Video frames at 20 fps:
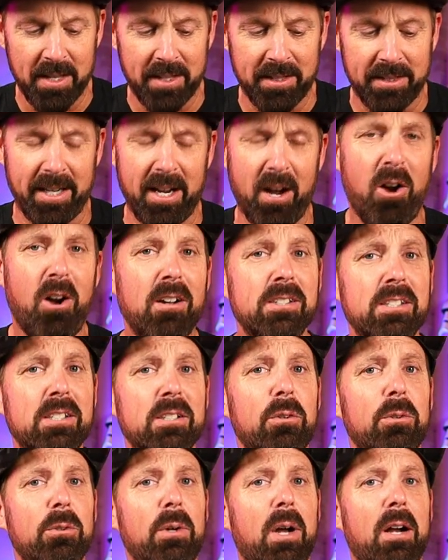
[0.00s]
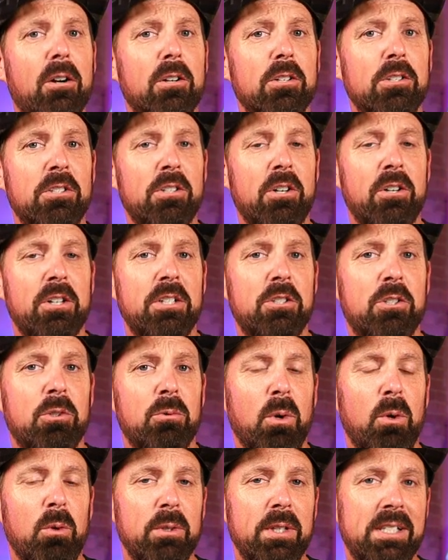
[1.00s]
They also are starting to
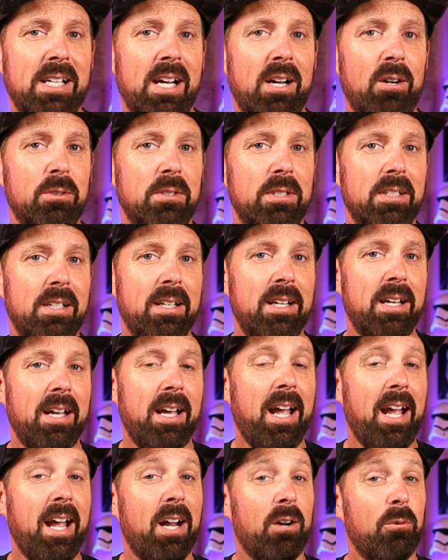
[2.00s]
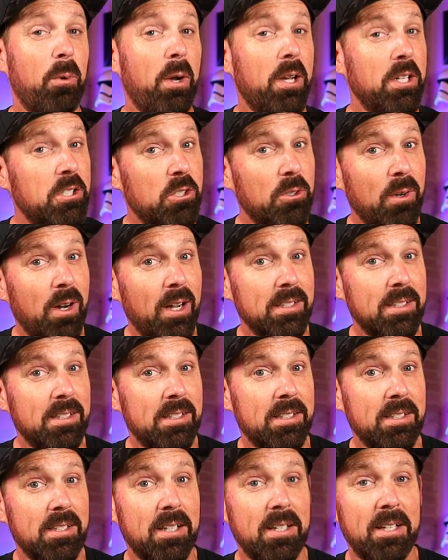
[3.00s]
roll these out at
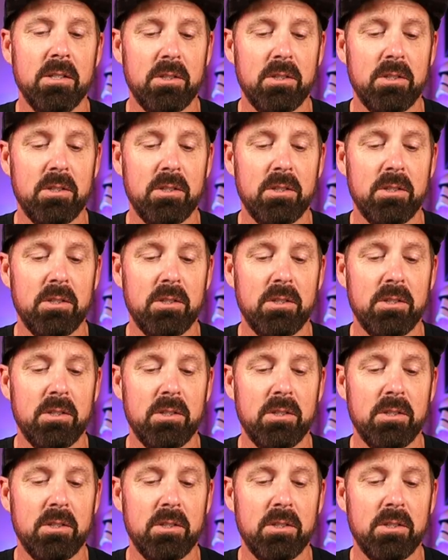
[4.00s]
restaurants.